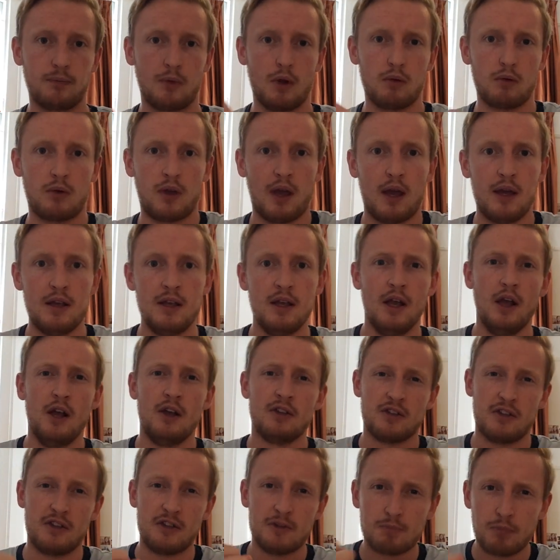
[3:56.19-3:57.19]
Okay,
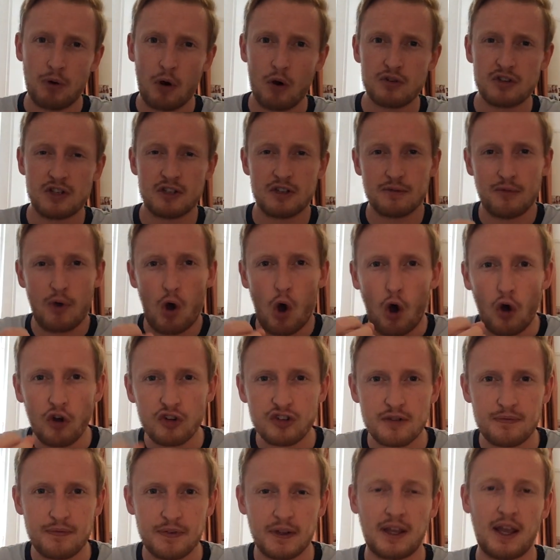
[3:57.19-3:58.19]
so this process of
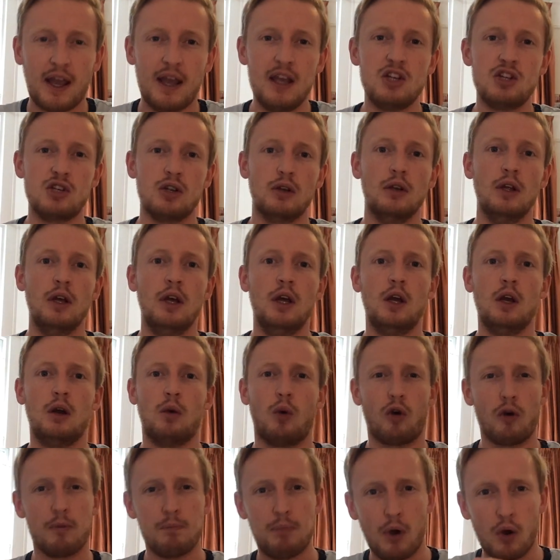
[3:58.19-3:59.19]
ossification,
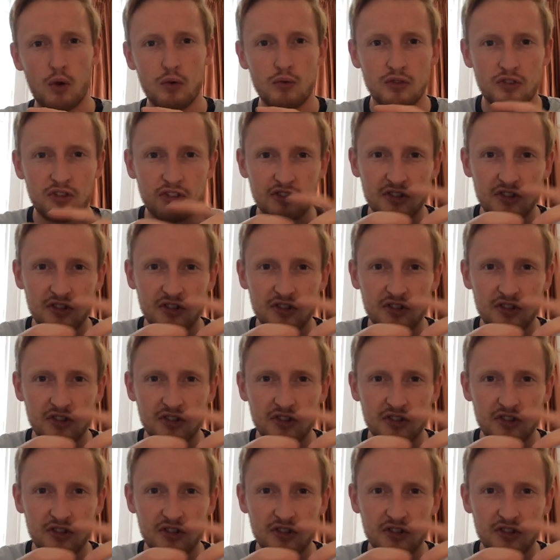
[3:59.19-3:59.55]
where a bone